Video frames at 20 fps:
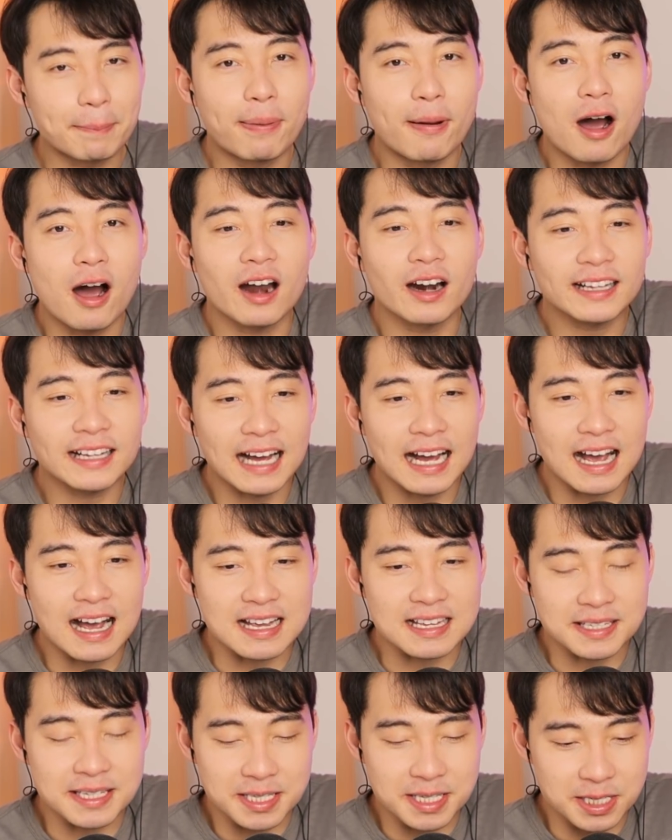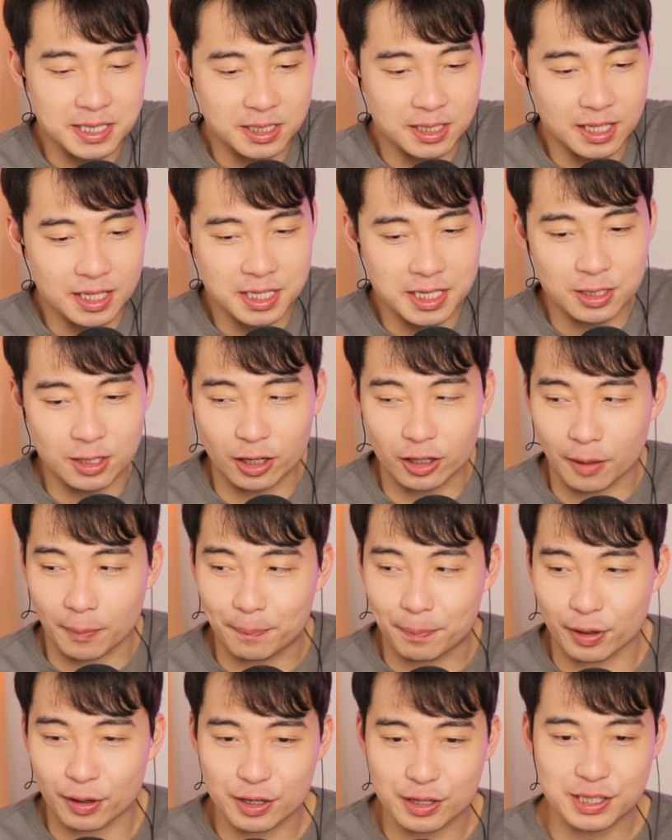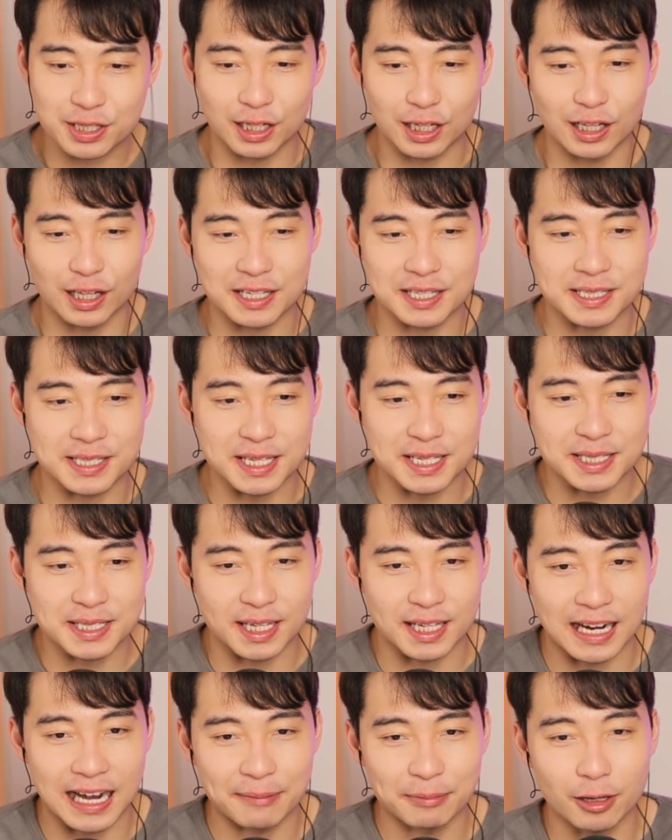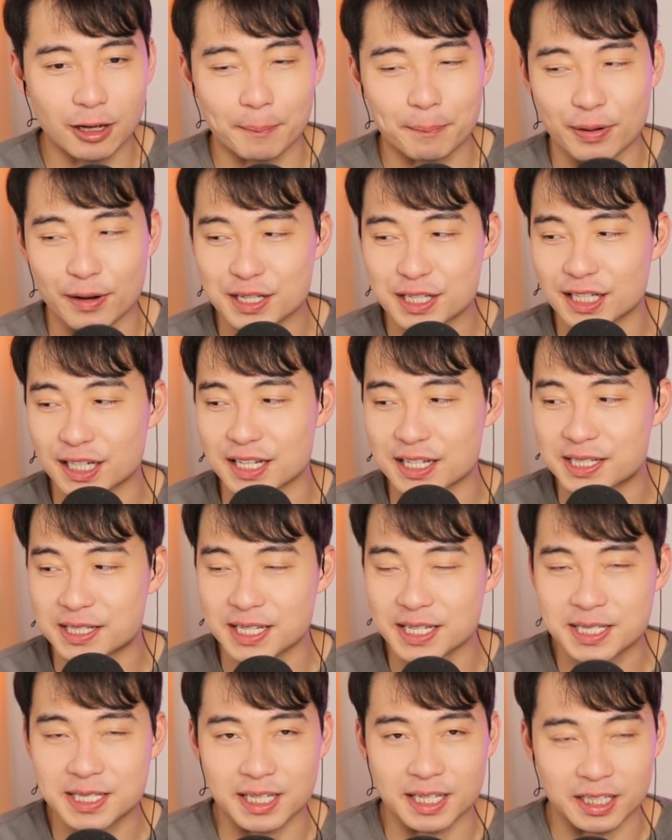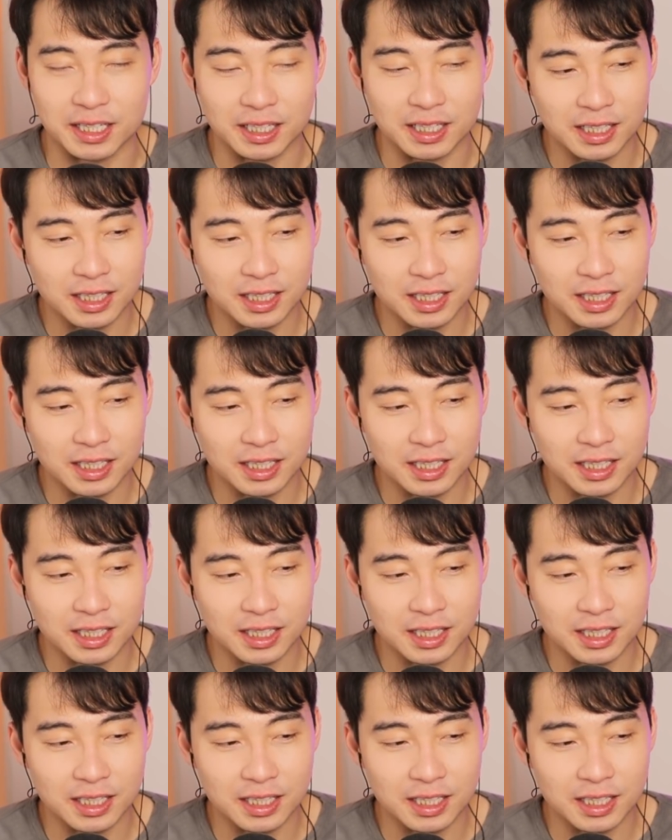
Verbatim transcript: podcast. This is not your personal assistant. I'm not a personal assistant.